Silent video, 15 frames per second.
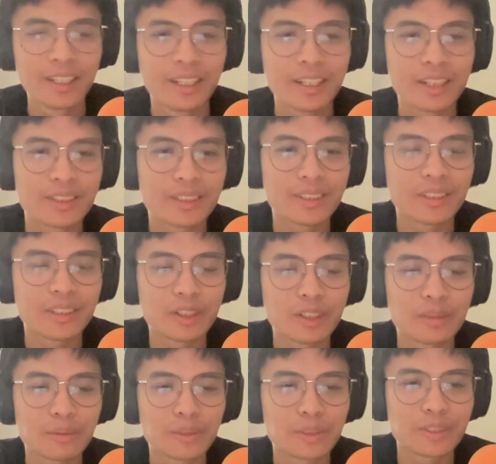like
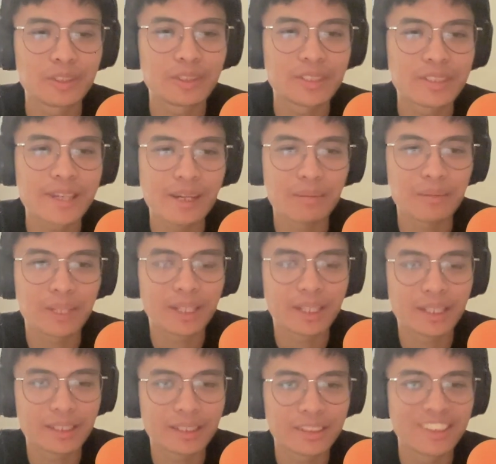continue the
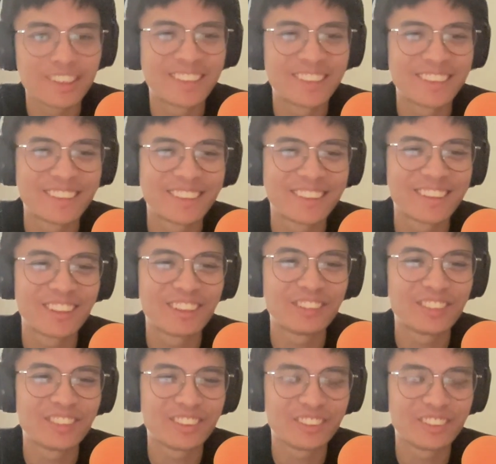timeline on
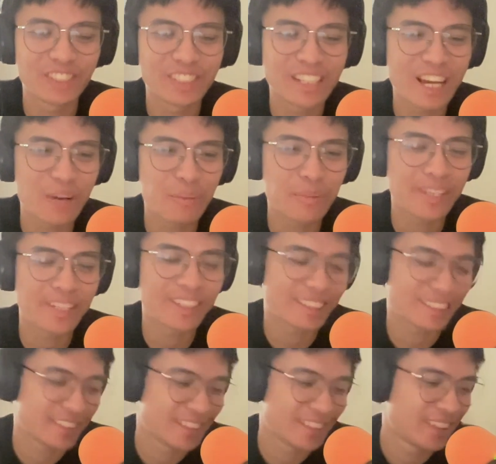what
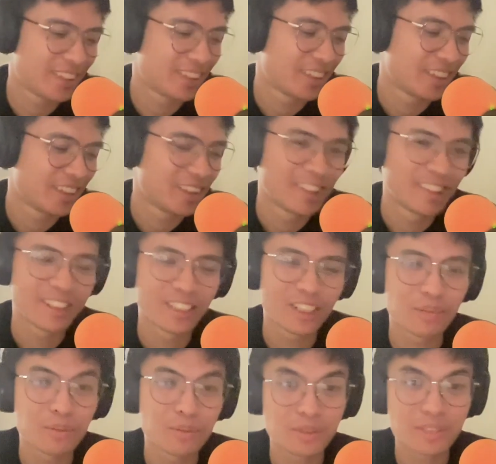happened.
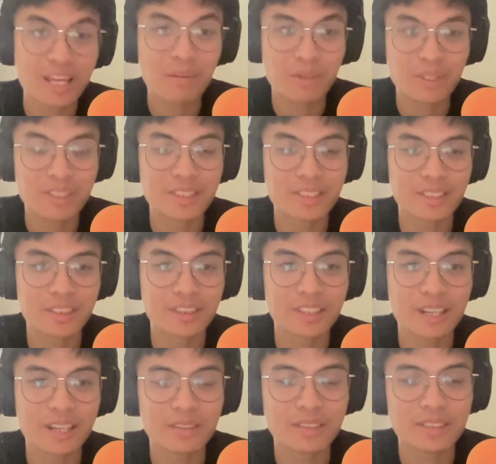So that was a start.
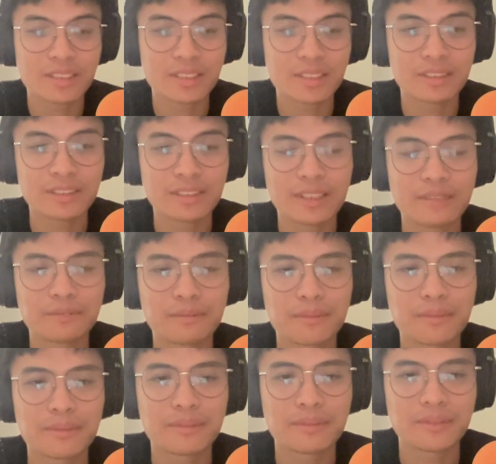Yeah,
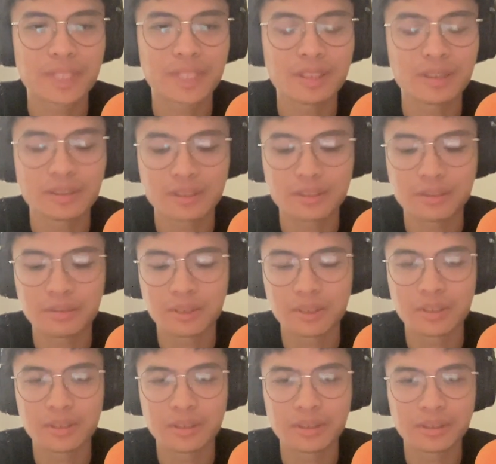that's
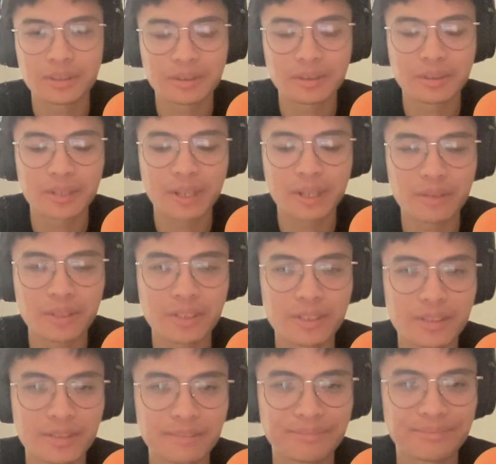where I was.